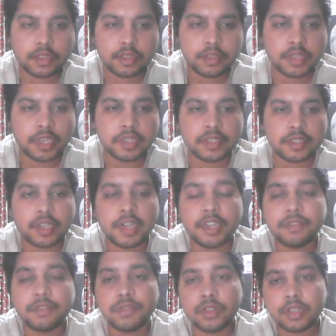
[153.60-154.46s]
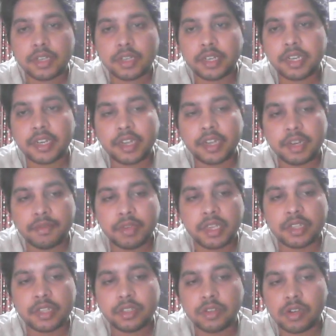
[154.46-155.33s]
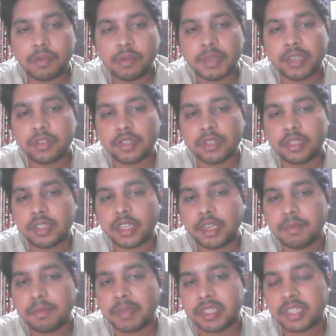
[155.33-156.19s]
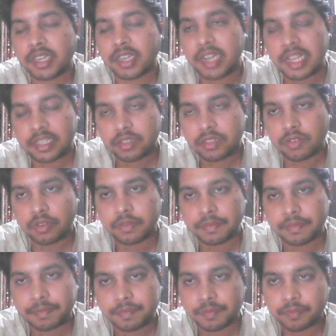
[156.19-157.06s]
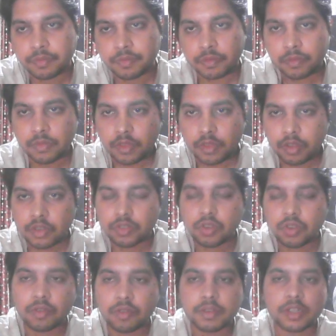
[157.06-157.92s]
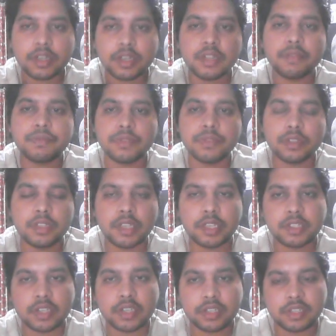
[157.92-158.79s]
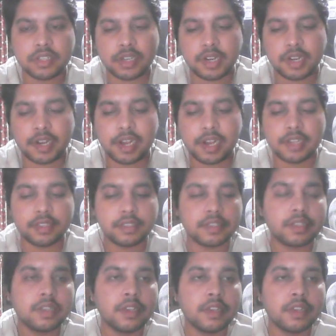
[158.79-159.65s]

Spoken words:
things, and if you are in NVH you will be using the MSc Nastran solver for the structural analysis.